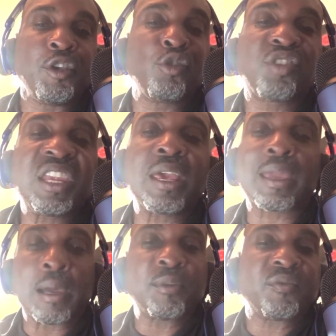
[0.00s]
you
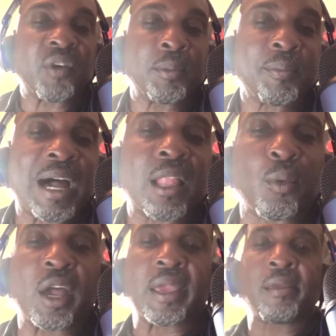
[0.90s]
see it coming from a
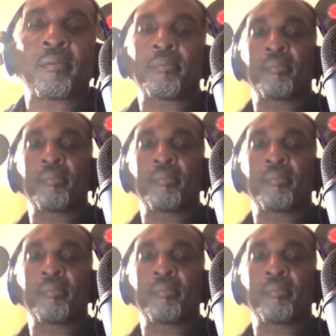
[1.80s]
mile away.